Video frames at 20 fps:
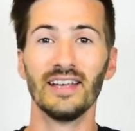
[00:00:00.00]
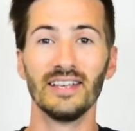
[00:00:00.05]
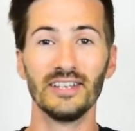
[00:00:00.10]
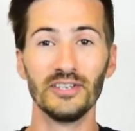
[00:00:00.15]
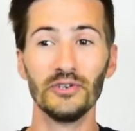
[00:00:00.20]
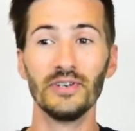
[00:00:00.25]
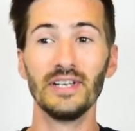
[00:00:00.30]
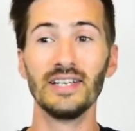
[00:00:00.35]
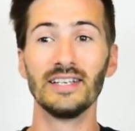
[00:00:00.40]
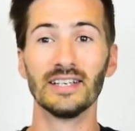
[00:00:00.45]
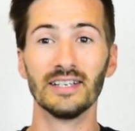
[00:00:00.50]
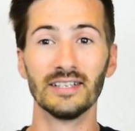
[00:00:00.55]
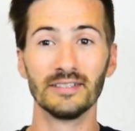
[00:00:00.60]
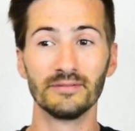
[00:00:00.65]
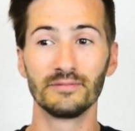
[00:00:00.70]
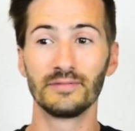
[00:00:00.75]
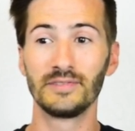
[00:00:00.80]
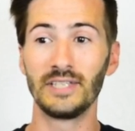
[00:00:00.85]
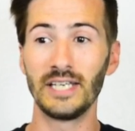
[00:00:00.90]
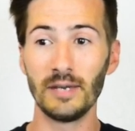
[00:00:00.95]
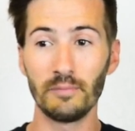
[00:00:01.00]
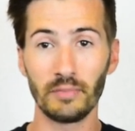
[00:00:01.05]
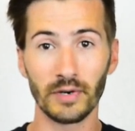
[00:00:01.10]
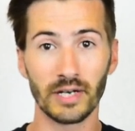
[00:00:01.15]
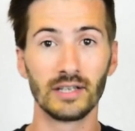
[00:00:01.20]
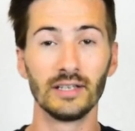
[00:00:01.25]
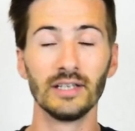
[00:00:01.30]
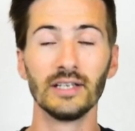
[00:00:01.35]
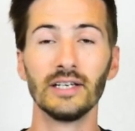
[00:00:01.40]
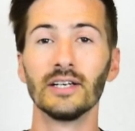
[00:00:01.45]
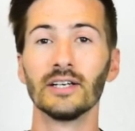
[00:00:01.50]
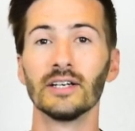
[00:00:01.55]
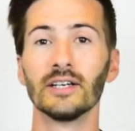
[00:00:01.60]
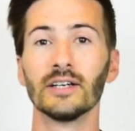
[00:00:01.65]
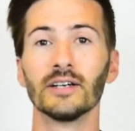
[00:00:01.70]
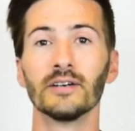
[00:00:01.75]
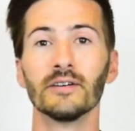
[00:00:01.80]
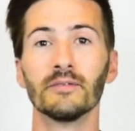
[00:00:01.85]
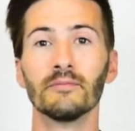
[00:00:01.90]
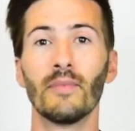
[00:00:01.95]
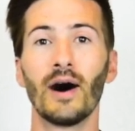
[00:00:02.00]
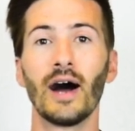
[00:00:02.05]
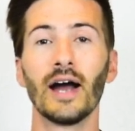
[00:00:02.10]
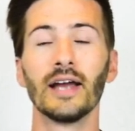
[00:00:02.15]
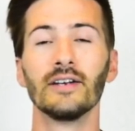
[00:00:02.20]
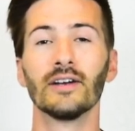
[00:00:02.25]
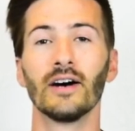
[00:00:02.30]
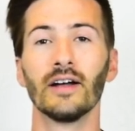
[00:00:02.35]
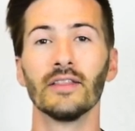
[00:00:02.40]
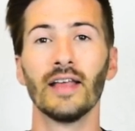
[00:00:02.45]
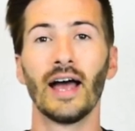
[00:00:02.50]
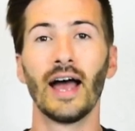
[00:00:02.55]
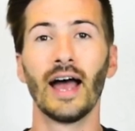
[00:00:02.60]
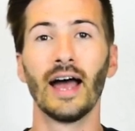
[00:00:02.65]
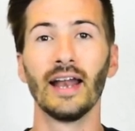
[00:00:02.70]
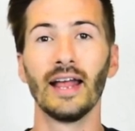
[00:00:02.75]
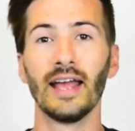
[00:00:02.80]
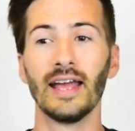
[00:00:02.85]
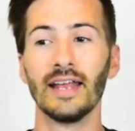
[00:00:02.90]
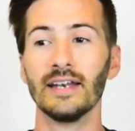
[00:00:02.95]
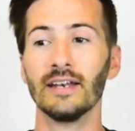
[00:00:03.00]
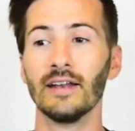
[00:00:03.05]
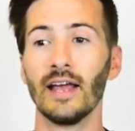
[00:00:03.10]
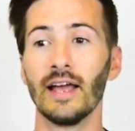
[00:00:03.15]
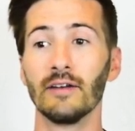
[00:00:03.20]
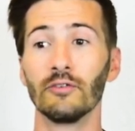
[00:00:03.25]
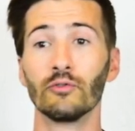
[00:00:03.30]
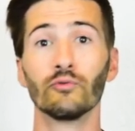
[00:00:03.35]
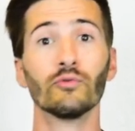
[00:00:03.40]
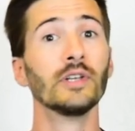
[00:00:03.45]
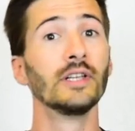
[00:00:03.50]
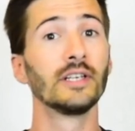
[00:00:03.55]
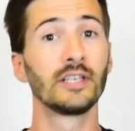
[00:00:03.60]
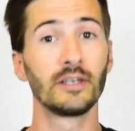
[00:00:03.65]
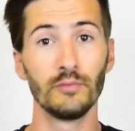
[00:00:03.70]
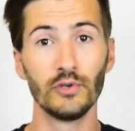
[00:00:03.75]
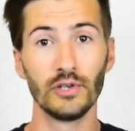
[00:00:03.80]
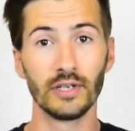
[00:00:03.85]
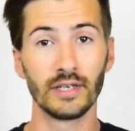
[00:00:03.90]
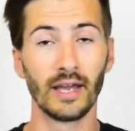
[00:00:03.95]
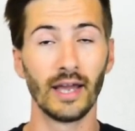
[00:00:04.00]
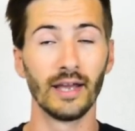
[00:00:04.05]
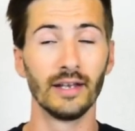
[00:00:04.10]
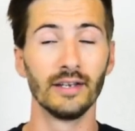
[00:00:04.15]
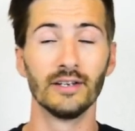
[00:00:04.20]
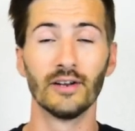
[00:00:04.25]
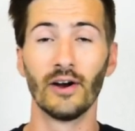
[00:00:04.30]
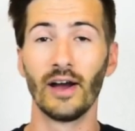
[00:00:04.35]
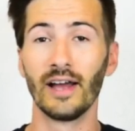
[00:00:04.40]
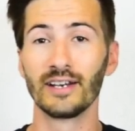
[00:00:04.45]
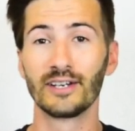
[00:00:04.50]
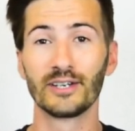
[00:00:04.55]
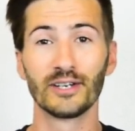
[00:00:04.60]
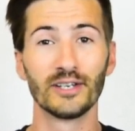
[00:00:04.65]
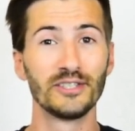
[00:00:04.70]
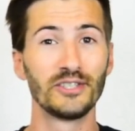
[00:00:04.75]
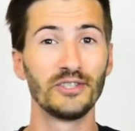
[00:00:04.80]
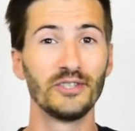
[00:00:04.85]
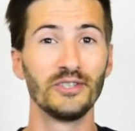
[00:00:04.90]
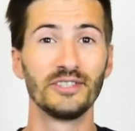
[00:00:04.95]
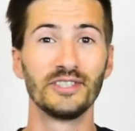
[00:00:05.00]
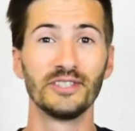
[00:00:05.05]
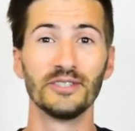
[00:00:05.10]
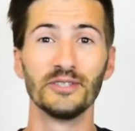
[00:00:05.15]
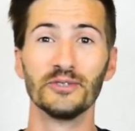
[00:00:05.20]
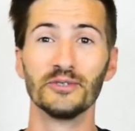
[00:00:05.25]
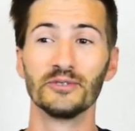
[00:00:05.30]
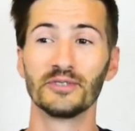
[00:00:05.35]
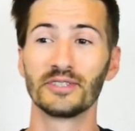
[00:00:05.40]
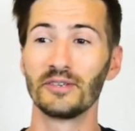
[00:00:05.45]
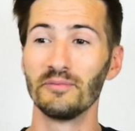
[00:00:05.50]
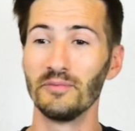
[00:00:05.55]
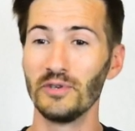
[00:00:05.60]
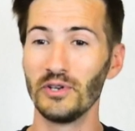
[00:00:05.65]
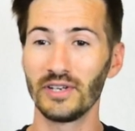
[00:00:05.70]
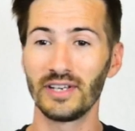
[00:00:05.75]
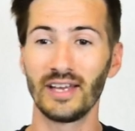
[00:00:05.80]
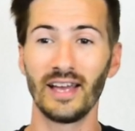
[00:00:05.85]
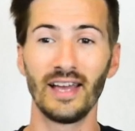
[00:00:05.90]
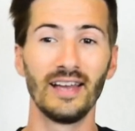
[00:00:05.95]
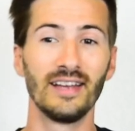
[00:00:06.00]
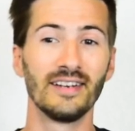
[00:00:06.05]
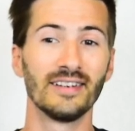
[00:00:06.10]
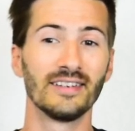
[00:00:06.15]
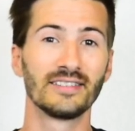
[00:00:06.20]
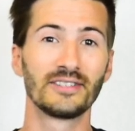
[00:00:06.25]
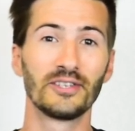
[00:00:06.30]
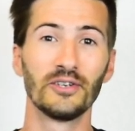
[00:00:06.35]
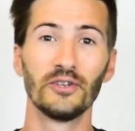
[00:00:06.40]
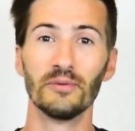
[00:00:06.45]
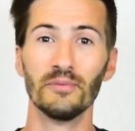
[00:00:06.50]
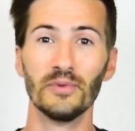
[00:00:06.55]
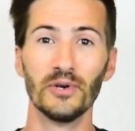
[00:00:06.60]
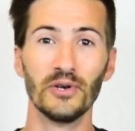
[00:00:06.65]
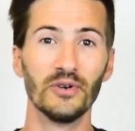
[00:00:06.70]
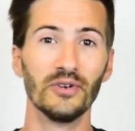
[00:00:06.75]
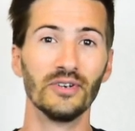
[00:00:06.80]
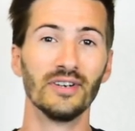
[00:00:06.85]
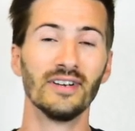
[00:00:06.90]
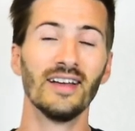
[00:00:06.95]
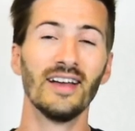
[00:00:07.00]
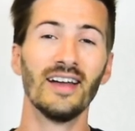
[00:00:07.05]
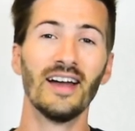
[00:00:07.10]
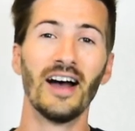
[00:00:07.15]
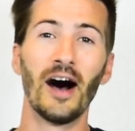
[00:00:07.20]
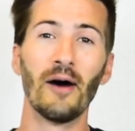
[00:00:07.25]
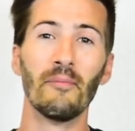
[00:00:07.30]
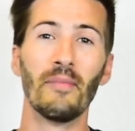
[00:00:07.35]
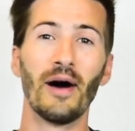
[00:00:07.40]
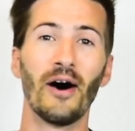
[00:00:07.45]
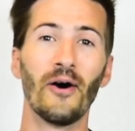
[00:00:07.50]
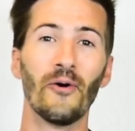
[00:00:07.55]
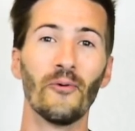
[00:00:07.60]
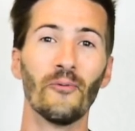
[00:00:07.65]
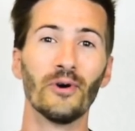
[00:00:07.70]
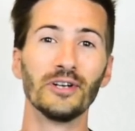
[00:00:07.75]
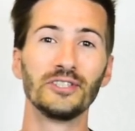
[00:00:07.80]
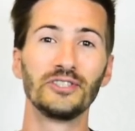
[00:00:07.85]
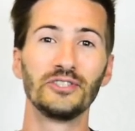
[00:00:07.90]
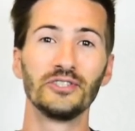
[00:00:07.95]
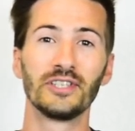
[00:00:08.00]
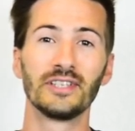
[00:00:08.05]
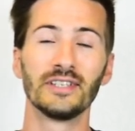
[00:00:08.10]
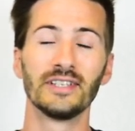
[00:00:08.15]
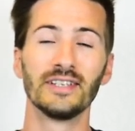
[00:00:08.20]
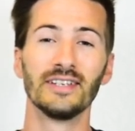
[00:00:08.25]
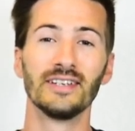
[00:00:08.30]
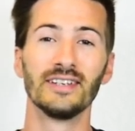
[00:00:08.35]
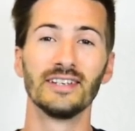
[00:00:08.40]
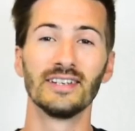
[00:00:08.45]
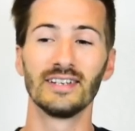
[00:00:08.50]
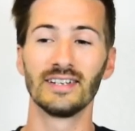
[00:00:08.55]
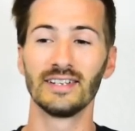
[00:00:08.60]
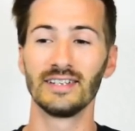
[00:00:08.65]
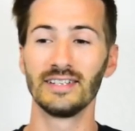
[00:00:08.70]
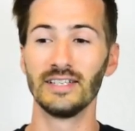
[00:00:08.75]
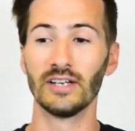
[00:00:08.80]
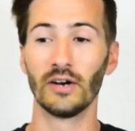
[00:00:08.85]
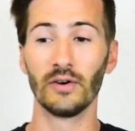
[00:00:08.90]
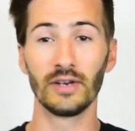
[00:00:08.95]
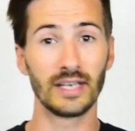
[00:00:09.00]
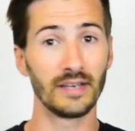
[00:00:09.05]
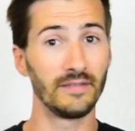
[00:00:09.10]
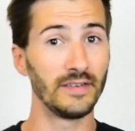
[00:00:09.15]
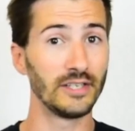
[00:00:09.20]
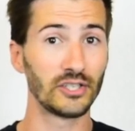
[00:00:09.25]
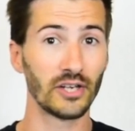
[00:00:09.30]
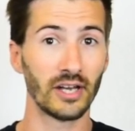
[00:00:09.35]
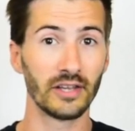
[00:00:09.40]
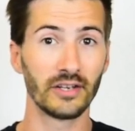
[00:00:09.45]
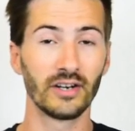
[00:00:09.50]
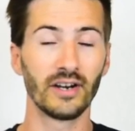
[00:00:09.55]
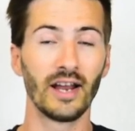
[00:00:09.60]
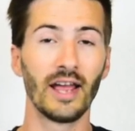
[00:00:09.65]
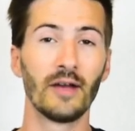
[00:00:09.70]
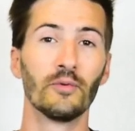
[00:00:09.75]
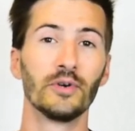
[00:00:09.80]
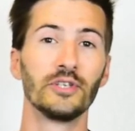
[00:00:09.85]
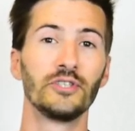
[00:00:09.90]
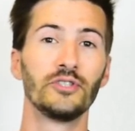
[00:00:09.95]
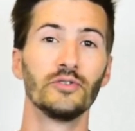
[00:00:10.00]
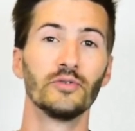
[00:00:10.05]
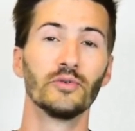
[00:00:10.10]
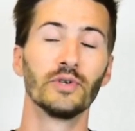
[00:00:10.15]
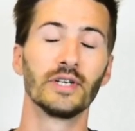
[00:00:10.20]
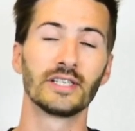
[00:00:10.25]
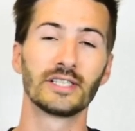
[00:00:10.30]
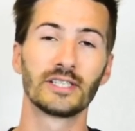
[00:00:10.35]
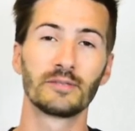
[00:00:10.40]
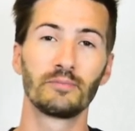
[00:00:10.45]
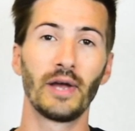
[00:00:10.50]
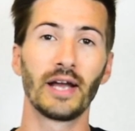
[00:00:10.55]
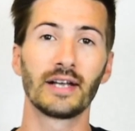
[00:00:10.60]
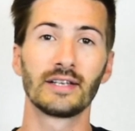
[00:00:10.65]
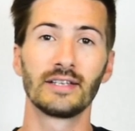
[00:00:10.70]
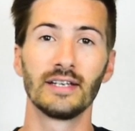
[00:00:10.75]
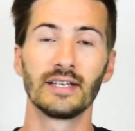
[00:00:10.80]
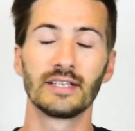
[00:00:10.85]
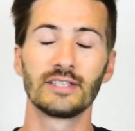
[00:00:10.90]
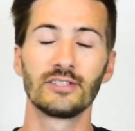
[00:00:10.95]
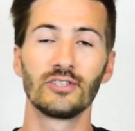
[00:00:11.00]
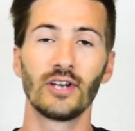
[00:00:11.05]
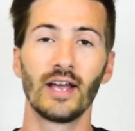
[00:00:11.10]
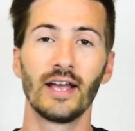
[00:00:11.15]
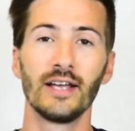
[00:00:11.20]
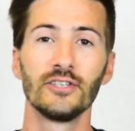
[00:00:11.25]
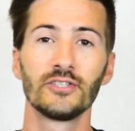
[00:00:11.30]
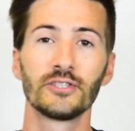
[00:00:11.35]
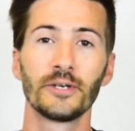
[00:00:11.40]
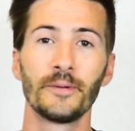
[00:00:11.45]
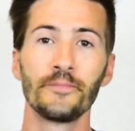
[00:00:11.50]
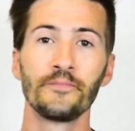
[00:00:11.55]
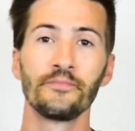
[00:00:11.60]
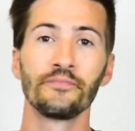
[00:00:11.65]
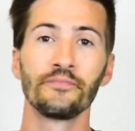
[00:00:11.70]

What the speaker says: you need to keep a clear mind on that and really communicate. You know, I encourage you to communicate to the moon about what you can, you know, give each other and what you would expect in exchange.